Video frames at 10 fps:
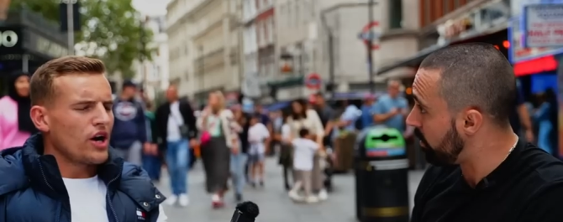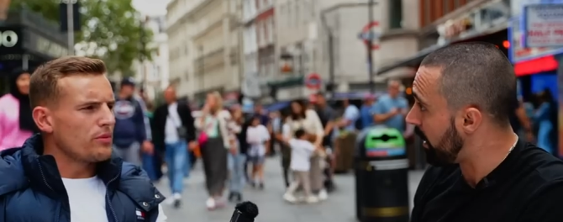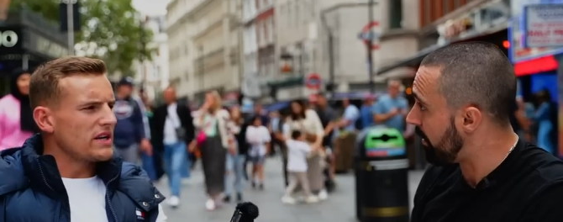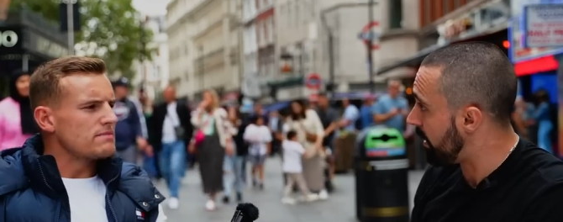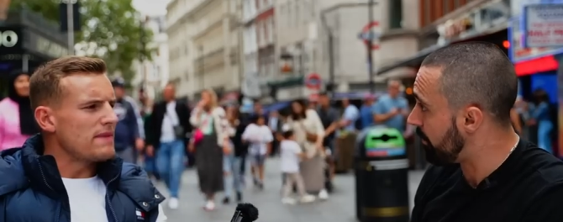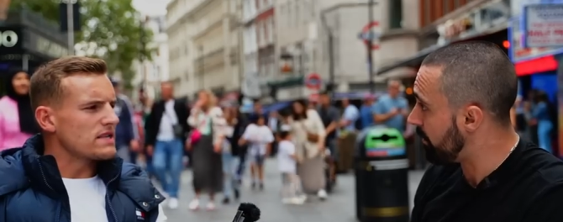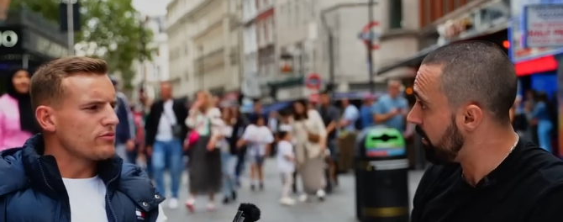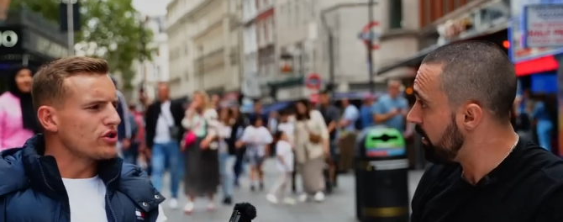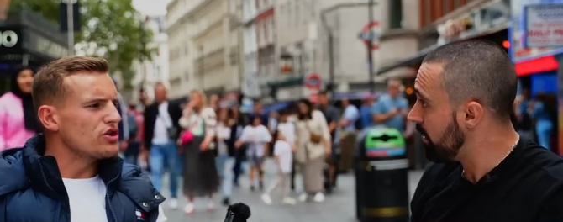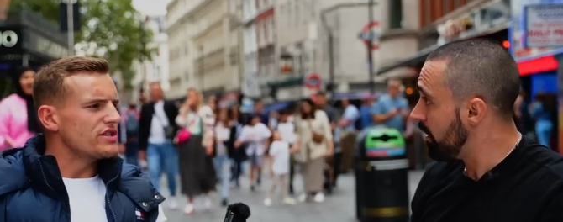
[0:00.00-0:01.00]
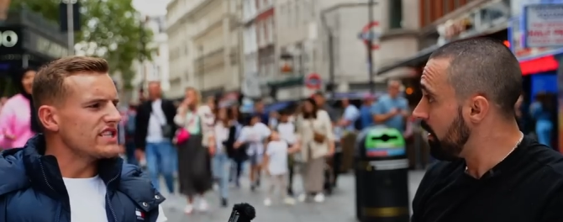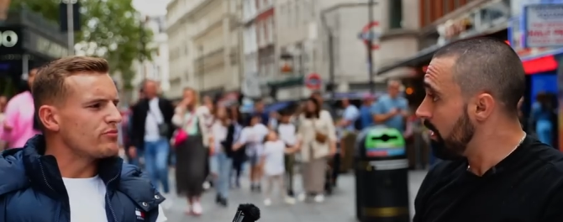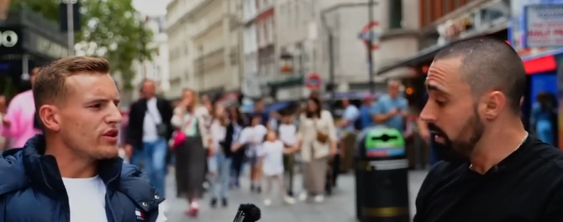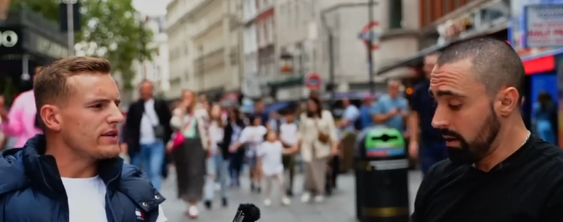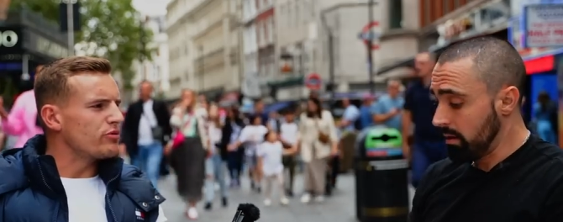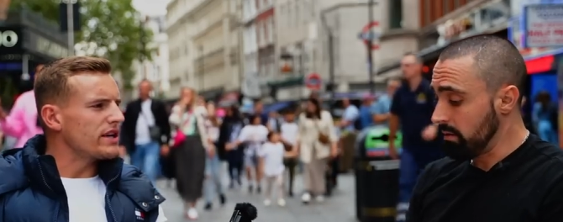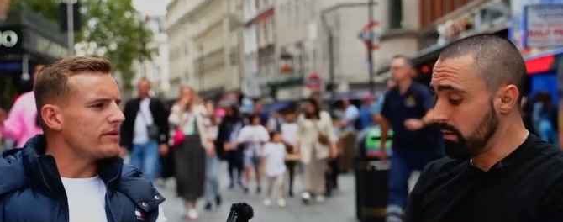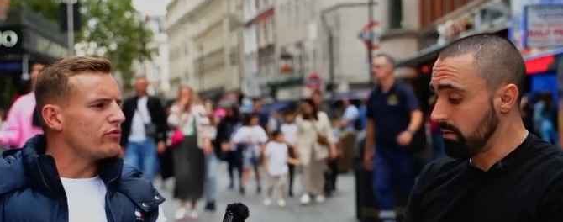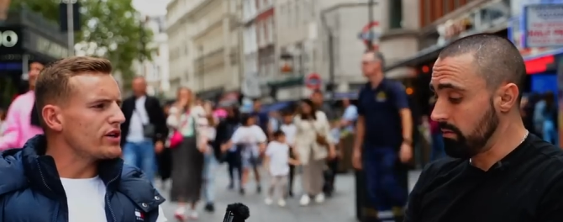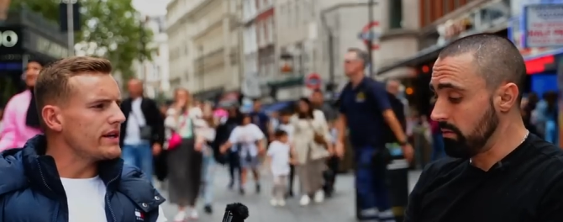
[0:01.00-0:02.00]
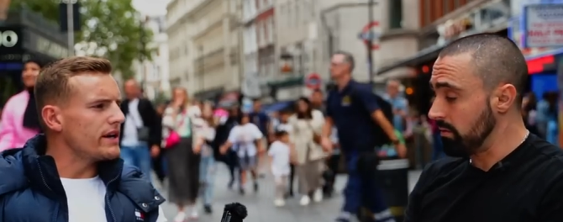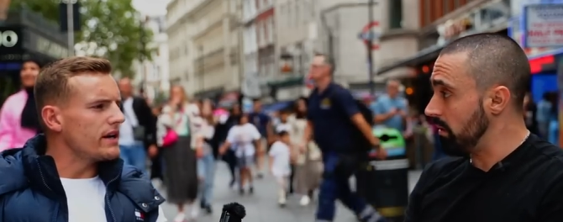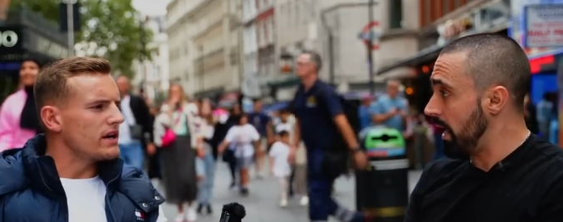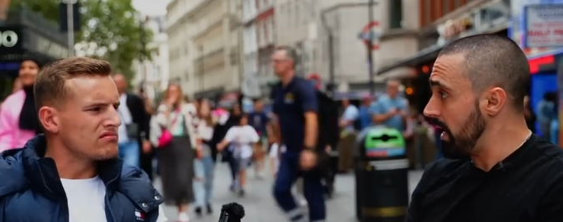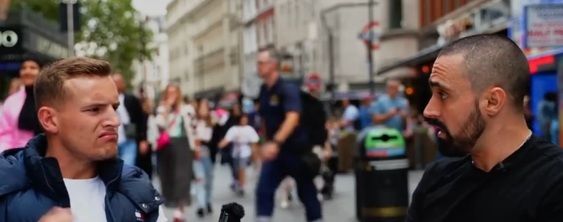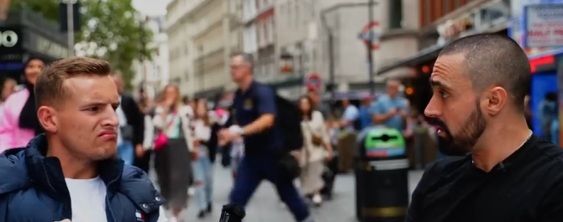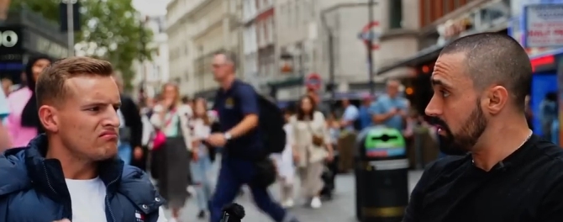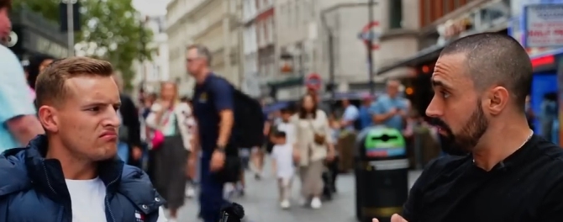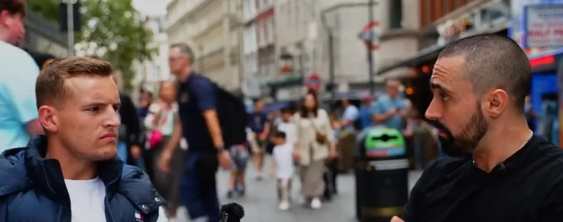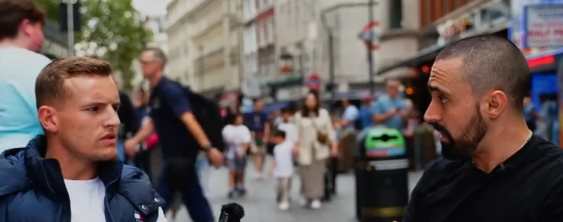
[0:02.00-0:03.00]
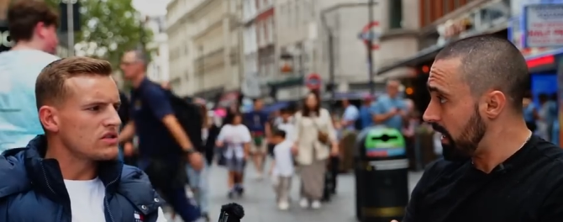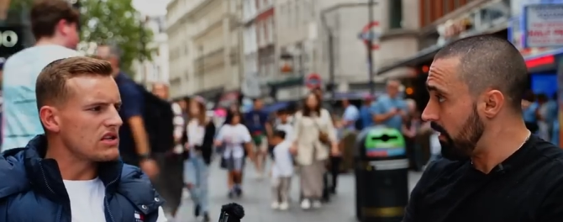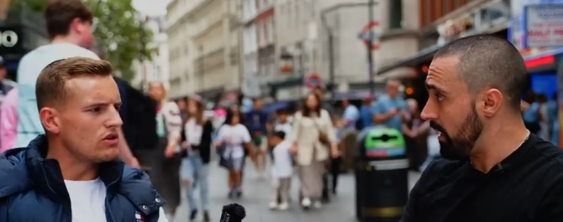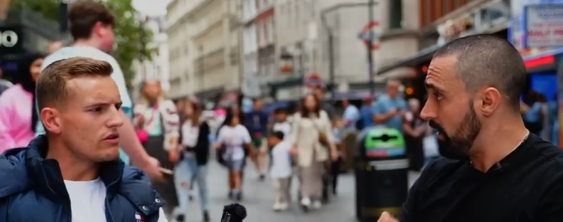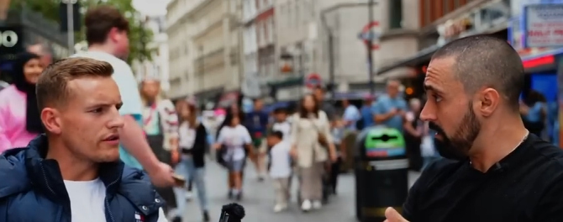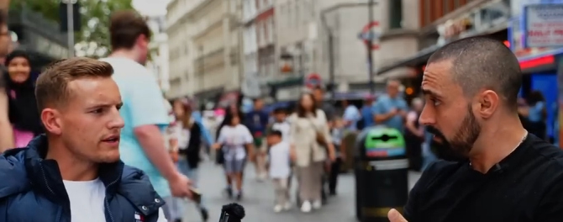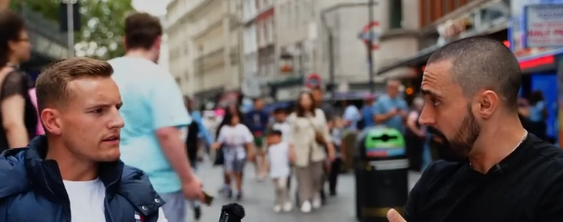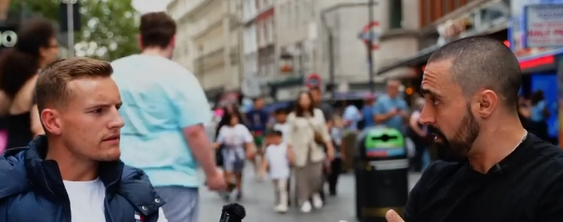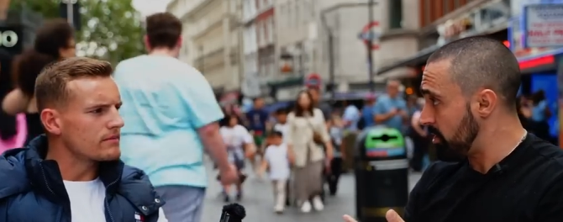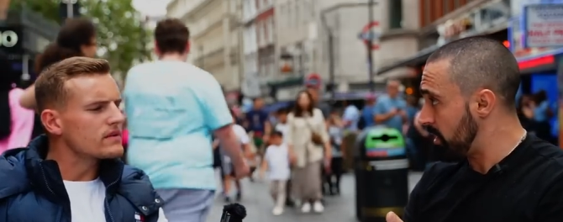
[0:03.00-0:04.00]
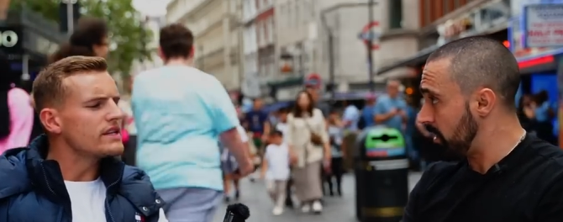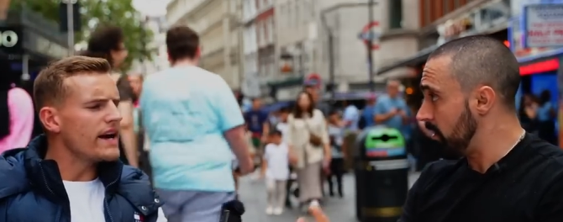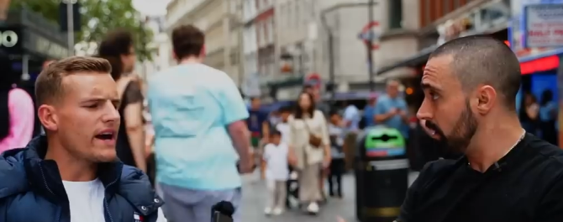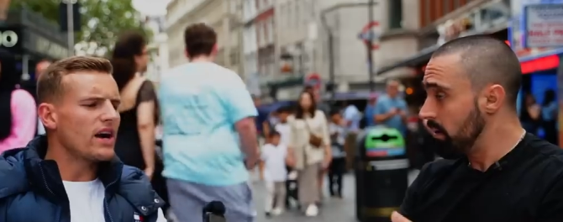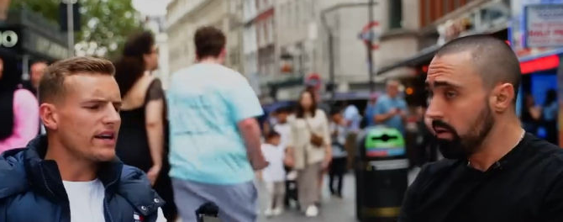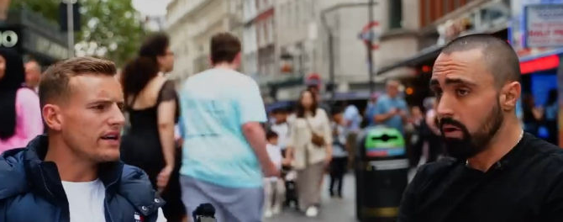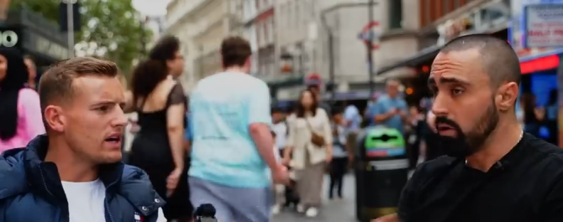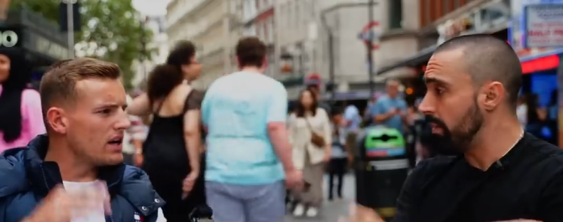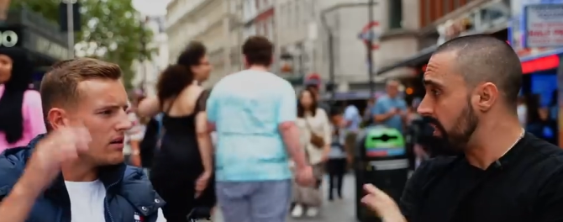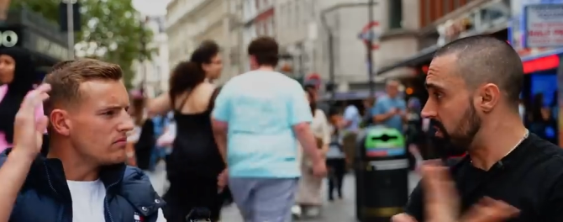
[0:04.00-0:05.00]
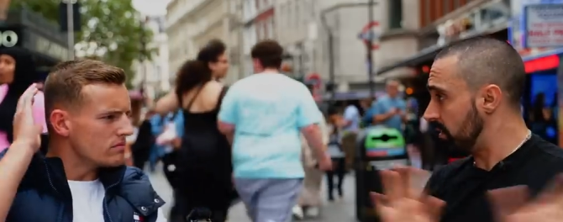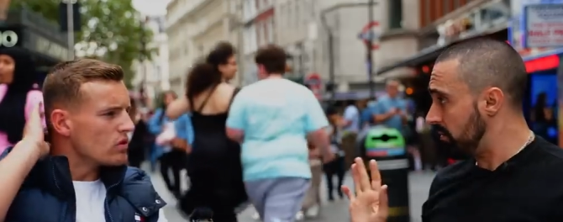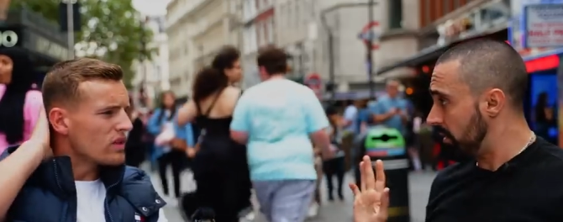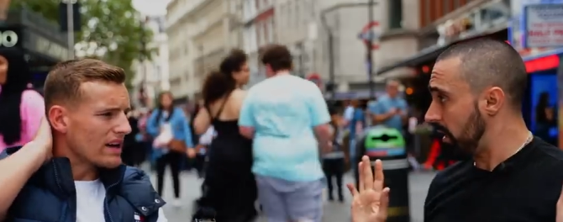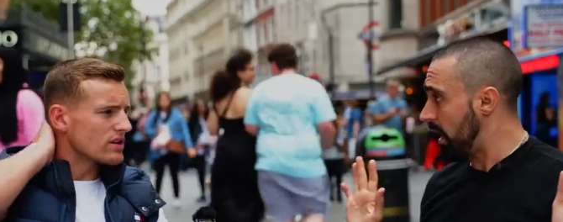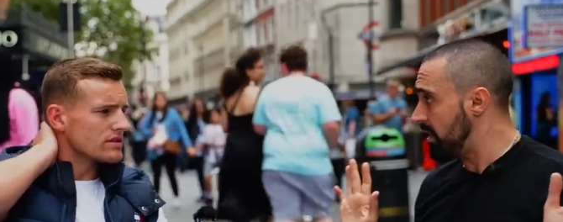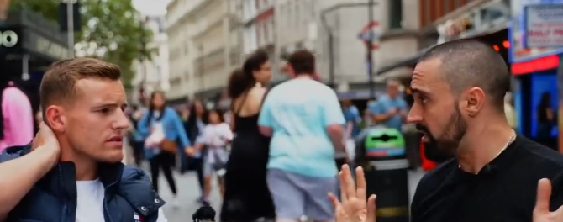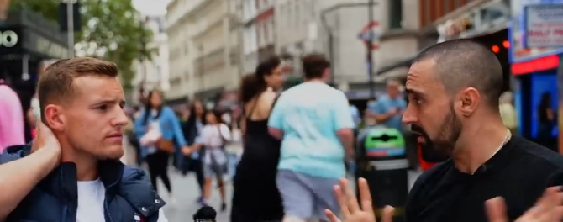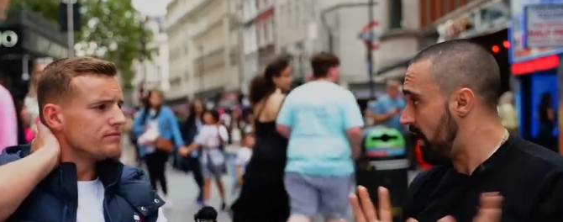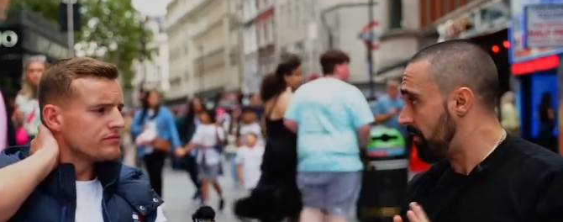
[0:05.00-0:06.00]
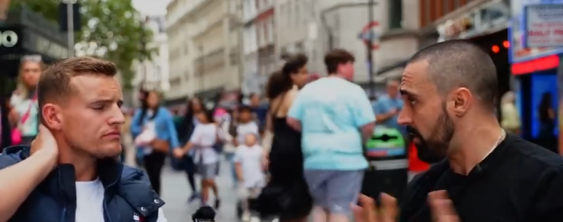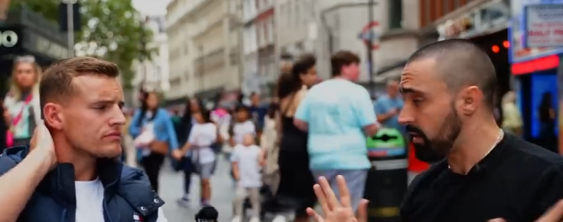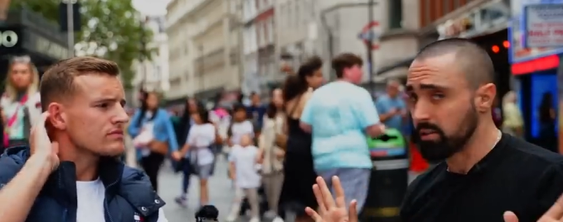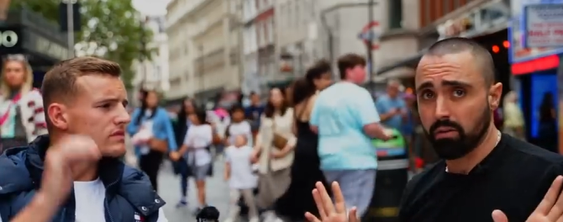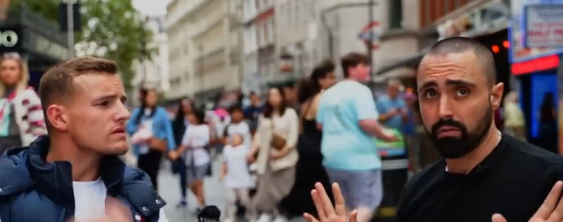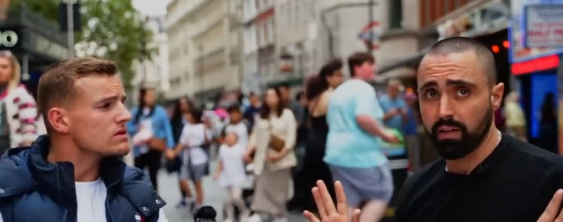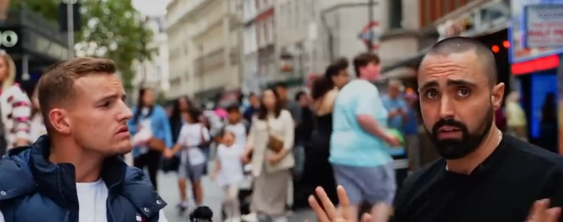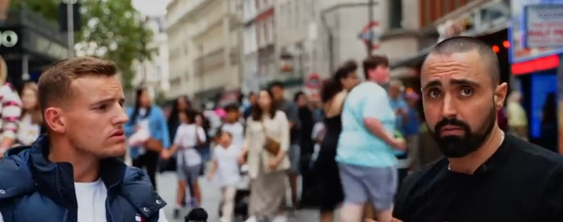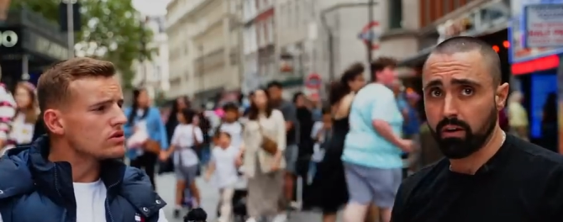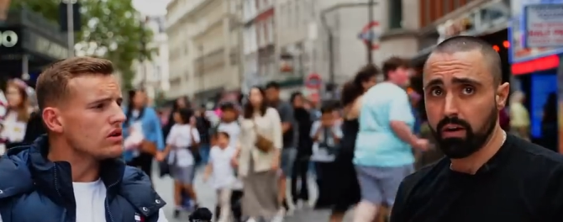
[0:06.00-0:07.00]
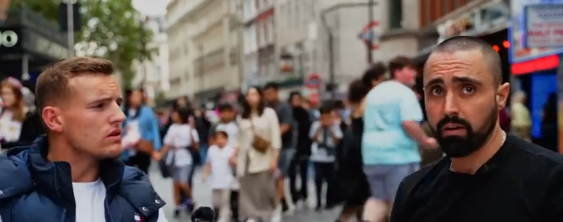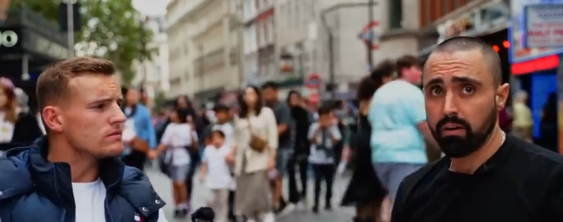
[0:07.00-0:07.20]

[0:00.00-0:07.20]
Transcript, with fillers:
Speaker 1: eat all other it's mass-produced. It's pretty, pretty, pretty. Uh, Eggs, dairy, fishing, yeah,
Speaker 2: eat, all uh, of that uh, stuff. Like I used to eat everything as a non-vegan, sure. right?